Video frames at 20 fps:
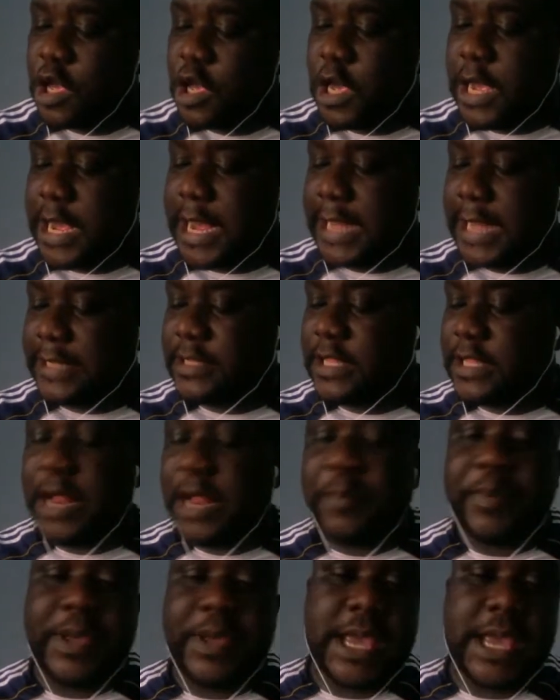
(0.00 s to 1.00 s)

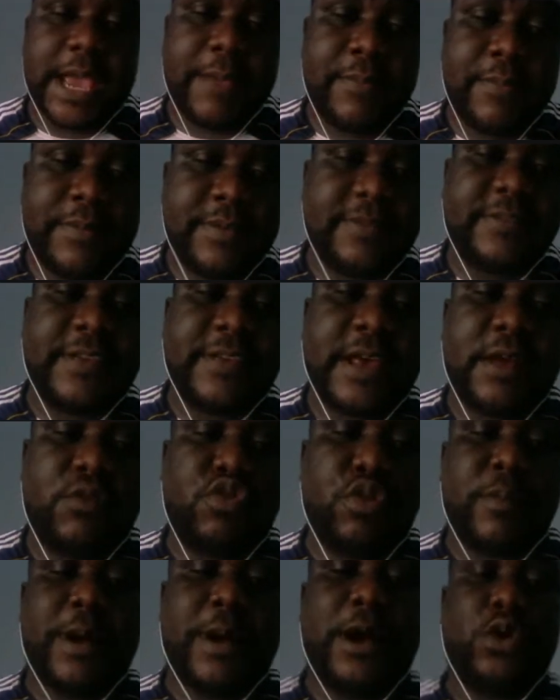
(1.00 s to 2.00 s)
Another big game is
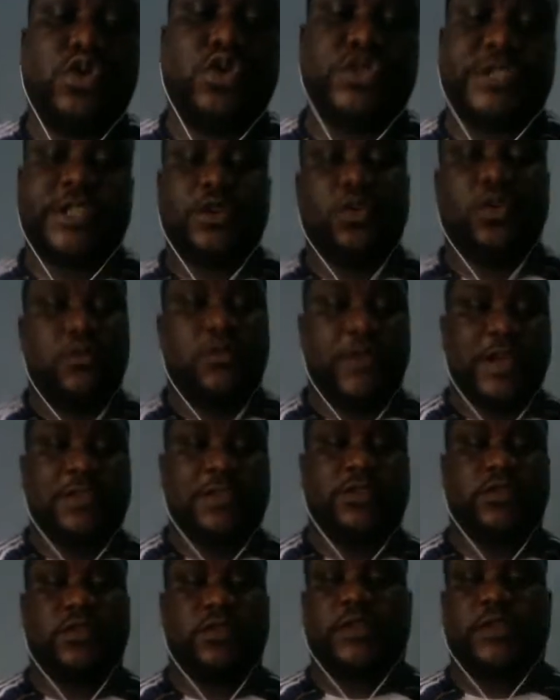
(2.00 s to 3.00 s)
Roma hosting
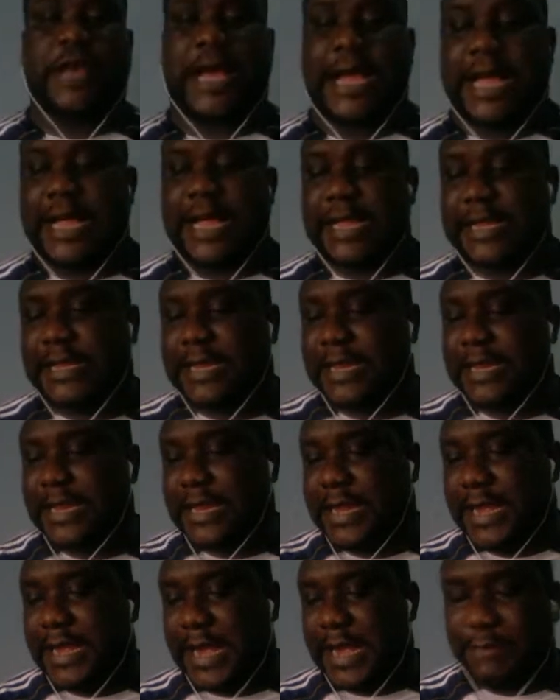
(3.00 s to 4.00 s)
Juventus, and
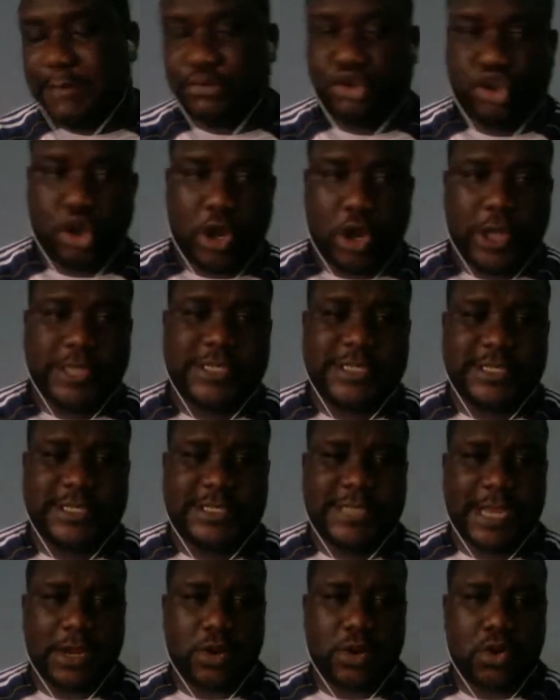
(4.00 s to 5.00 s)
I'm sure Edin
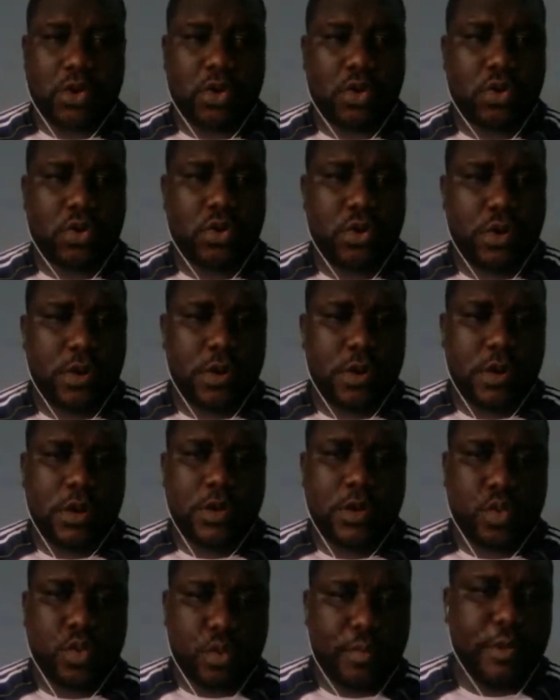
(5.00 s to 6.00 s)
Dzeko
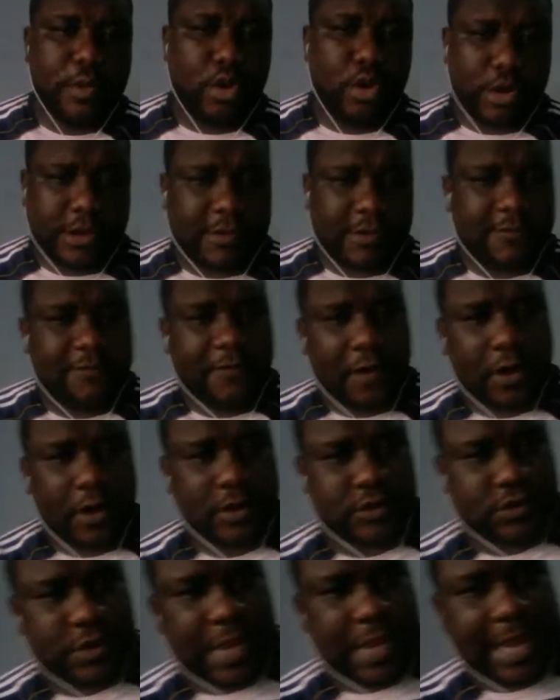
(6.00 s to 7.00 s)
will be
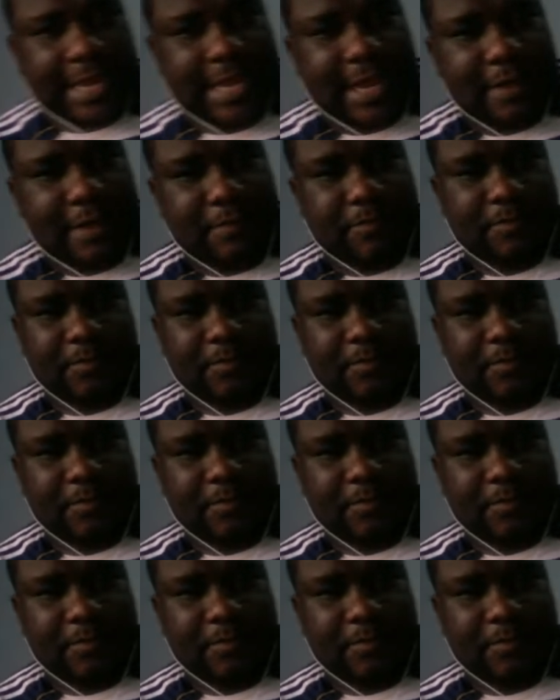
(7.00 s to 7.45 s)
looking forward to that